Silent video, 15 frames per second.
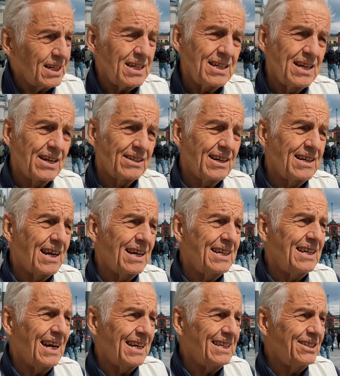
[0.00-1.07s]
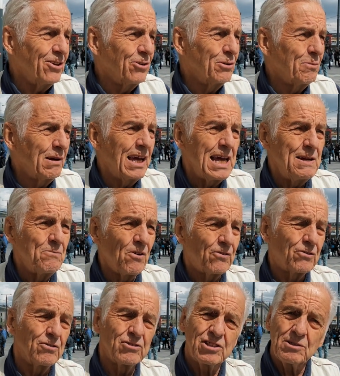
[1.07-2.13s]
here, and I don't blame, of
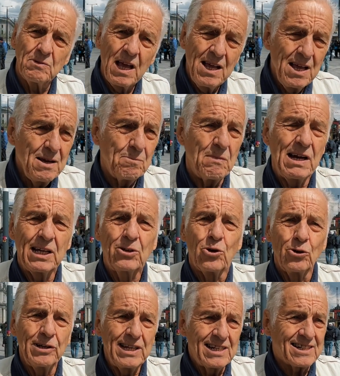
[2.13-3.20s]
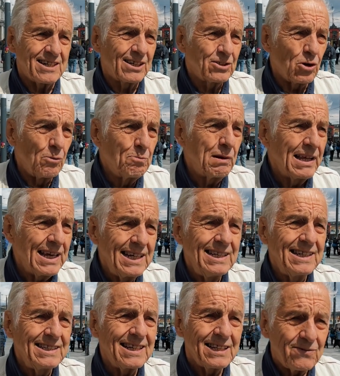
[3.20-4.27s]
course, my colleagues are
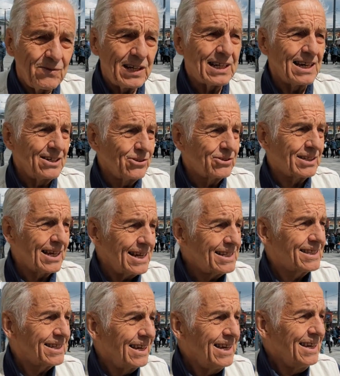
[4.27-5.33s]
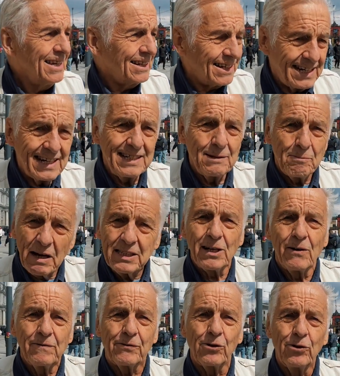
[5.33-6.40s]
complaining that we cannot get near the
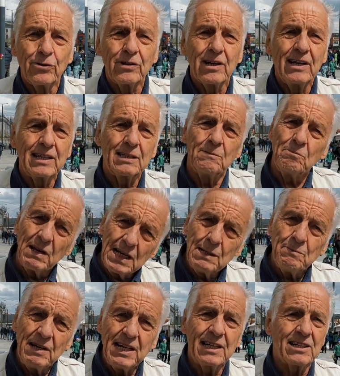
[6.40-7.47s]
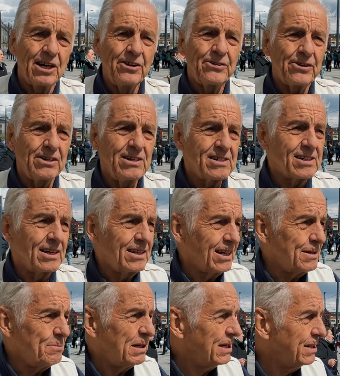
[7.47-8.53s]
battlefront like many countries, and
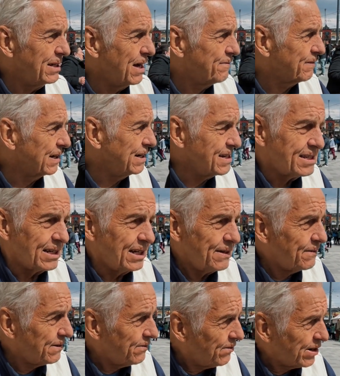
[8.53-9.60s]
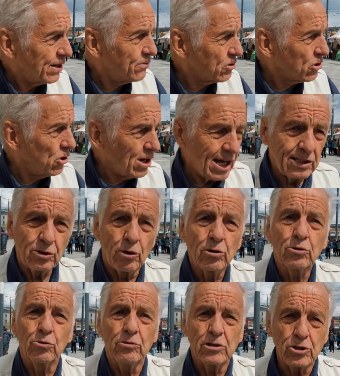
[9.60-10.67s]
I've been in Afghanistan, wherever I go. I talk
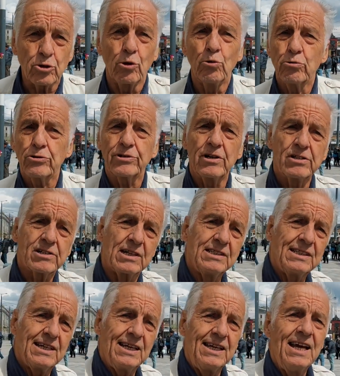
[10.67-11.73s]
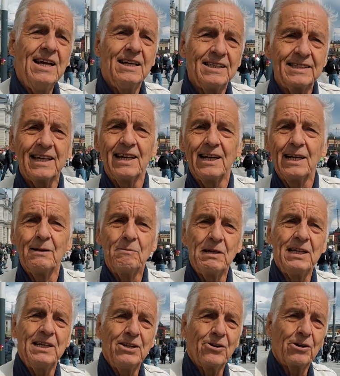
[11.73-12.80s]
to the soldiers and they tell
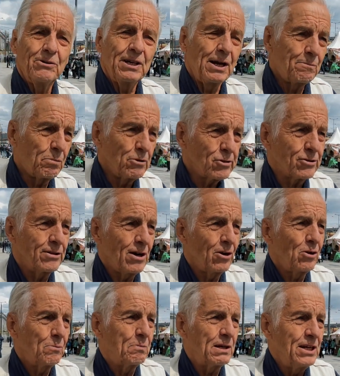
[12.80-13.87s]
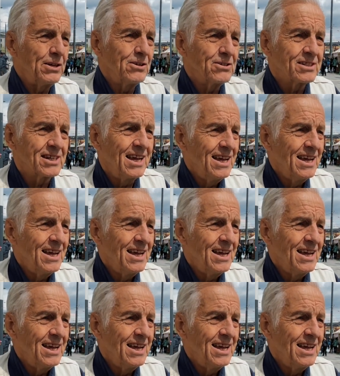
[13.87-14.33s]
me their personal opinions.